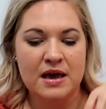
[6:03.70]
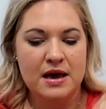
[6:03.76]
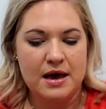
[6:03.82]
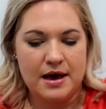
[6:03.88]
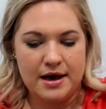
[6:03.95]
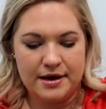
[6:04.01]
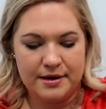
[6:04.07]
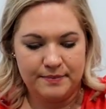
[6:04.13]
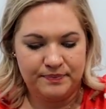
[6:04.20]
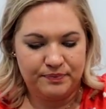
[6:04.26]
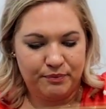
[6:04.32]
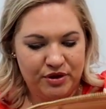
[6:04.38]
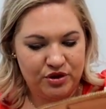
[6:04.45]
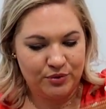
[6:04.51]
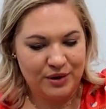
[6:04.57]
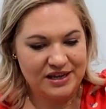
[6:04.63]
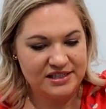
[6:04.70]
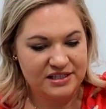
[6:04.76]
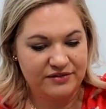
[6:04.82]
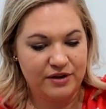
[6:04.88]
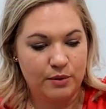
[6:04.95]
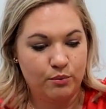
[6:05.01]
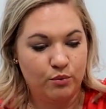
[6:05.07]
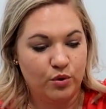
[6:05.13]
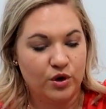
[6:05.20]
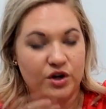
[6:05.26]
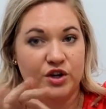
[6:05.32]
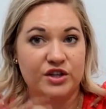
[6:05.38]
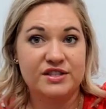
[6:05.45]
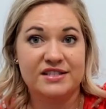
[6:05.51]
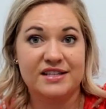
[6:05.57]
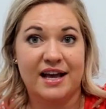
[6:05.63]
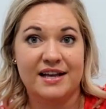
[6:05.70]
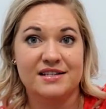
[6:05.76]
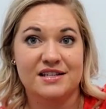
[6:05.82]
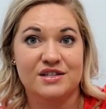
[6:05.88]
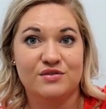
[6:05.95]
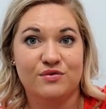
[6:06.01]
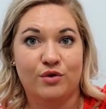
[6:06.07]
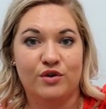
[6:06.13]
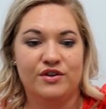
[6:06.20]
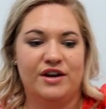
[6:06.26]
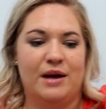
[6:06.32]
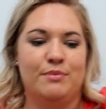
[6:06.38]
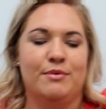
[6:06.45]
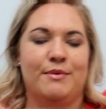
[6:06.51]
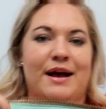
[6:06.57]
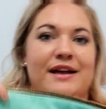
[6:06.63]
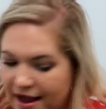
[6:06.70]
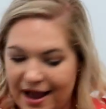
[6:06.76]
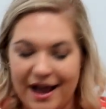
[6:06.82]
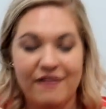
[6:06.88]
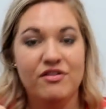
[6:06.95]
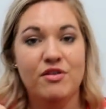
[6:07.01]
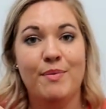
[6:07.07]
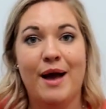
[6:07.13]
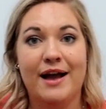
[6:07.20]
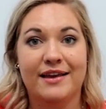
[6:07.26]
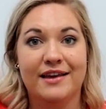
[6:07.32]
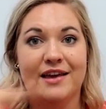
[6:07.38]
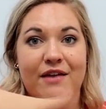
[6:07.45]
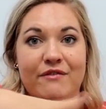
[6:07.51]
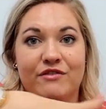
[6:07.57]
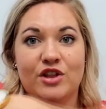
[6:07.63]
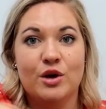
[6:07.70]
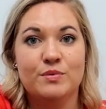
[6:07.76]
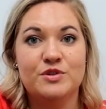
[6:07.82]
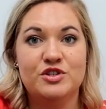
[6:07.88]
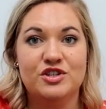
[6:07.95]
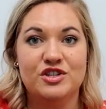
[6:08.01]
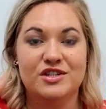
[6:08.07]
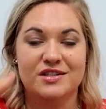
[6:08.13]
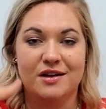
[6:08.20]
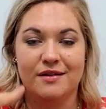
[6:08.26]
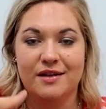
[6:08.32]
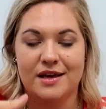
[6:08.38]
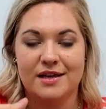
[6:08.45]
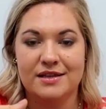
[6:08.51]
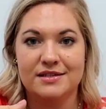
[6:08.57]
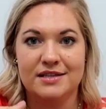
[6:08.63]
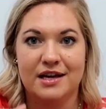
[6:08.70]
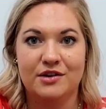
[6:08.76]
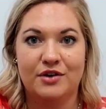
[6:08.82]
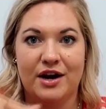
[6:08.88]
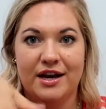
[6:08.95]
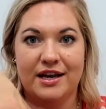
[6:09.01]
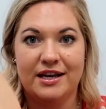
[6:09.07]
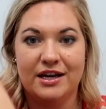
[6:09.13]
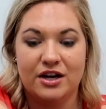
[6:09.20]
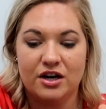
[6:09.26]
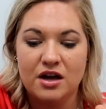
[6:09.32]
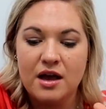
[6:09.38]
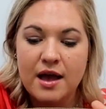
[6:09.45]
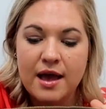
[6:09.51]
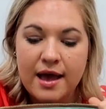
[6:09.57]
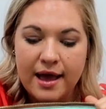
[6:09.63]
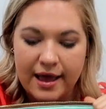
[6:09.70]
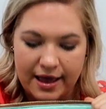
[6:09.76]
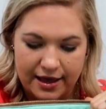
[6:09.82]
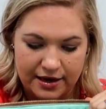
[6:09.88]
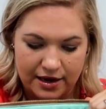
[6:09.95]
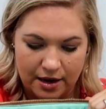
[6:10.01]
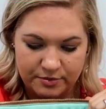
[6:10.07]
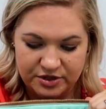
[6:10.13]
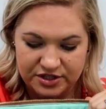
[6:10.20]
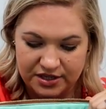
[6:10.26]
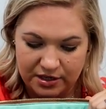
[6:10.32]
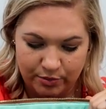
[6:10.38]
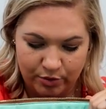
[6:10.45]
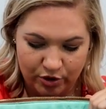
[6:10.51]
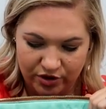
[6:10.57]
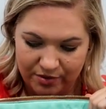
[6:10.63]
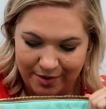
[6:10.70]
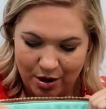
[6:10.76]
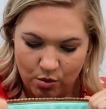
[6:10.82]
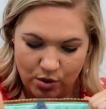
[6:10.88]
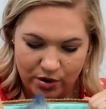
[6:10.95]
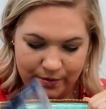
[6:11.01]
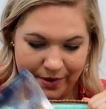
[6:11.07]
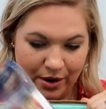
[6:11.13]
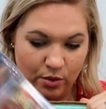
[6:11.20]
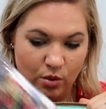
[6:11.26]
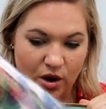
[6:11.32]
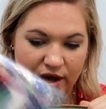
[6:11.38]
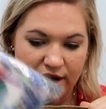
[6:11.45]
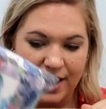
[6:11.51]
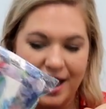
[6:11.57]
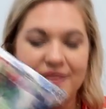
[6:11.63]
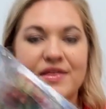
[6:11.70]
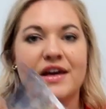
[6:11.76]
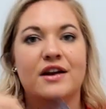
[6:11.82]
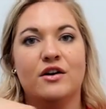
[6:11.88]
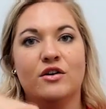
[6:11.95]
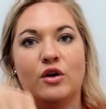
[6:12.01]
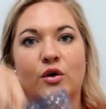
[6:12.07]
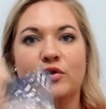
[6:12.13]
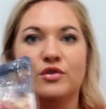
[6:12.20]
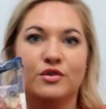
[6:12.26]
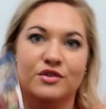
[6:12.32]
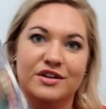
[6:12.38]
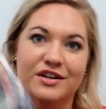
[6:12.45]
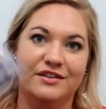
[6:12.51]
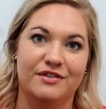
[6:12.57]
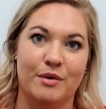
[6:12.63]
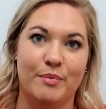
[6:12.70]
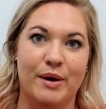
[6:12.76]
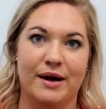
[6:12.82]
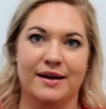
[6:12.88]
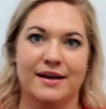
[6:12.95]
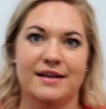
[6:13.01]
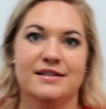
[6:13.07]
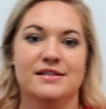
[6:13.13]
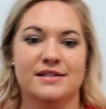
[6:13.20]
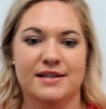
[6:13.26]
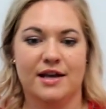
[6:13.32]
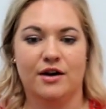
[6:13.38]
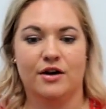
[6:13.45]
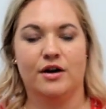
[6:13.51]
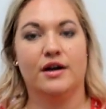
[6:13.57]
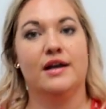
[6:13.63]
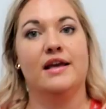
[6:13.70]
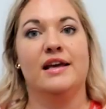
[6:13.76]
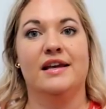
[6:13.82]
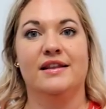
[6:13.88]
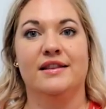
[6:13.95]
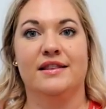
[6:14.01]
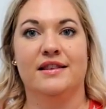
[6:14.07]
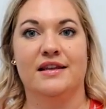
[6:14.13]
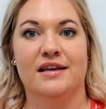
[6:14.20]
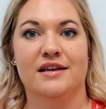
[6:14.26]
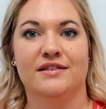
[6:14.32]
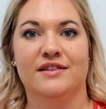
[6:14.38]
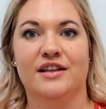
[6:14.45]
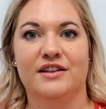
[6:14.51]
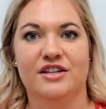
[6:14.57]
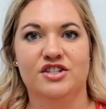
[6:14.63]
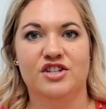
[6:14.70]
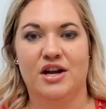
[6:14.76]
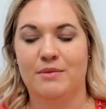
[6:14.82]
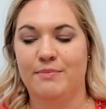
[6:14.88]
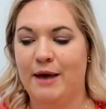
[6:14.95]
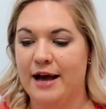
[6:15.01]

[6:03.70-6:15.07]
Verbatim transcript: Um, but the rest of them were good sizes for the diaper bag. I have the packing envelopes just on the inside right here, and I'm just gonna pull them out one by one, and then I'll go through the different pockets that are in the Lily Jade